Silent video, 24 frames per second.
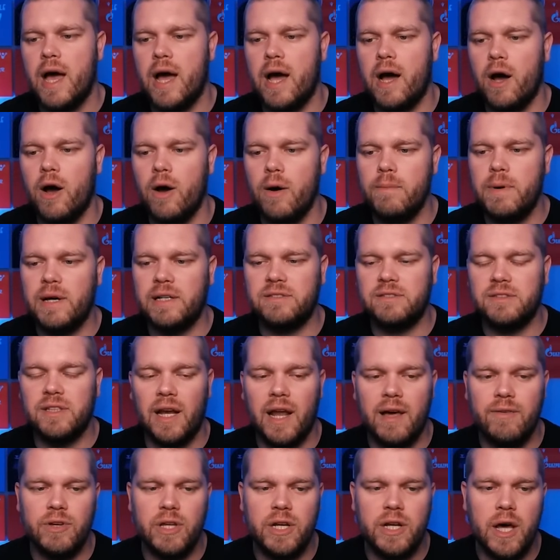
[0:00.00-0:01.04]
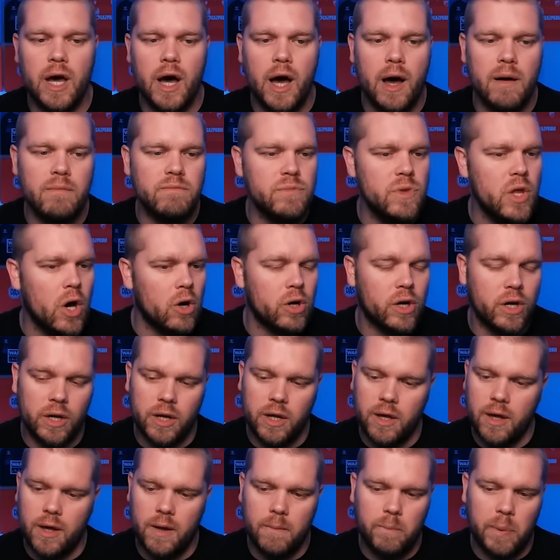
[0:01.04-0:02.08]
our best 11, I'm not going
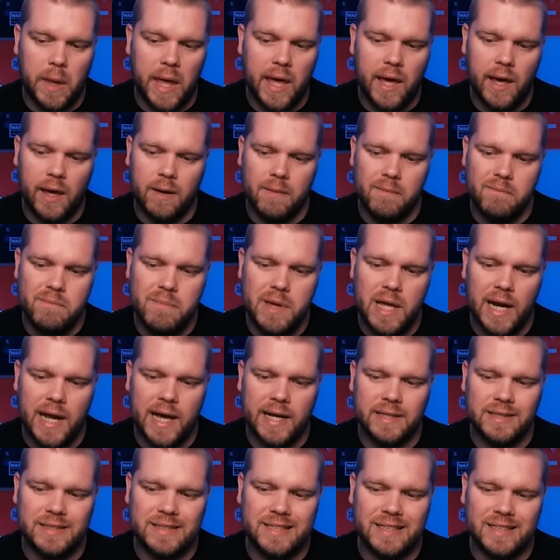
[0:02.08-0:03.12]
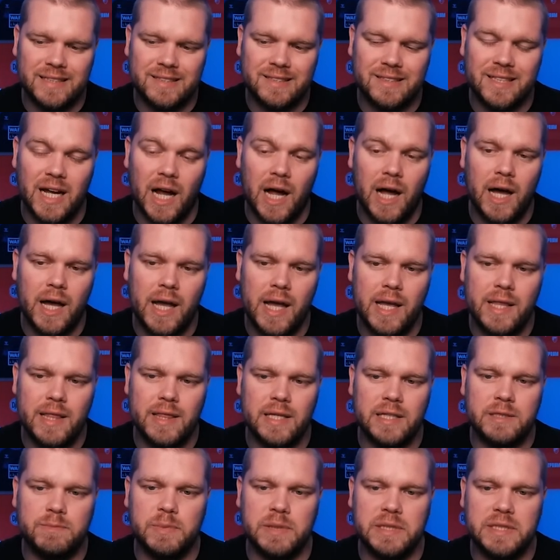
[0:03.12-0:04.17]
to pick Milan to start in
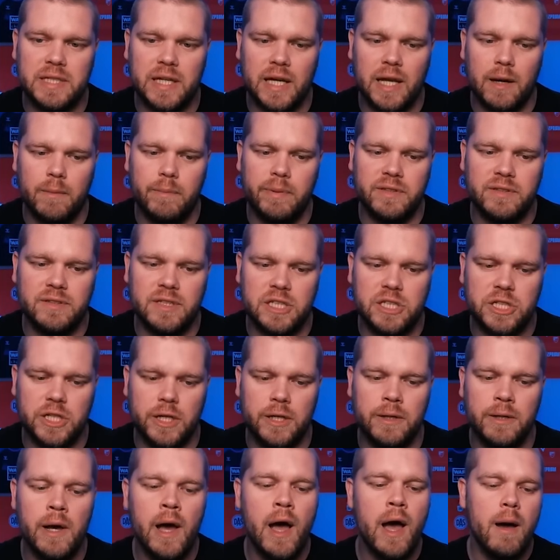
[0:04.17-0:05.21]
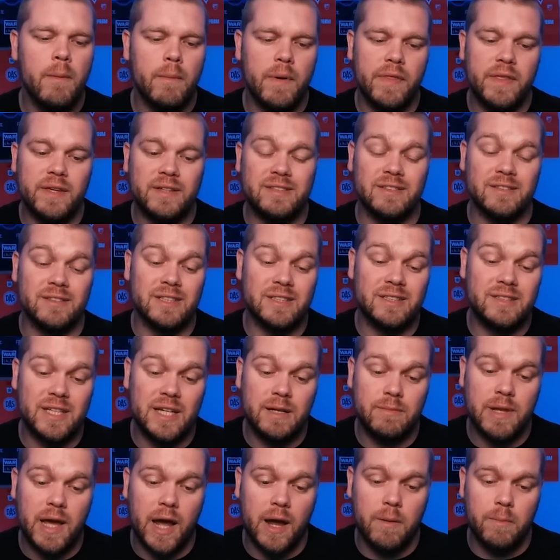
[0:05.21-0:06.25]
this particular position, but this is the
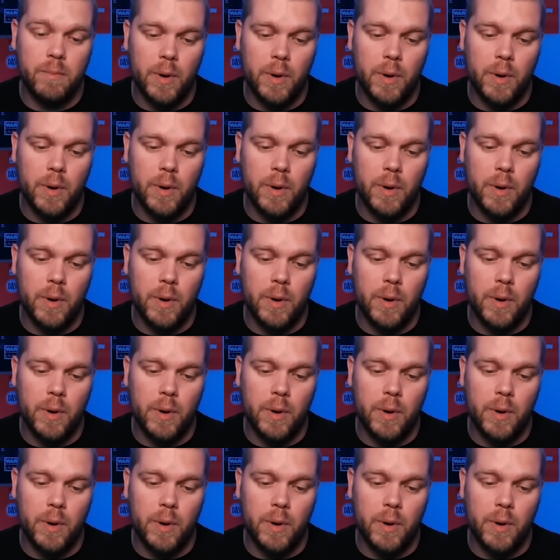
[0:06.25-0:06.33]
team now.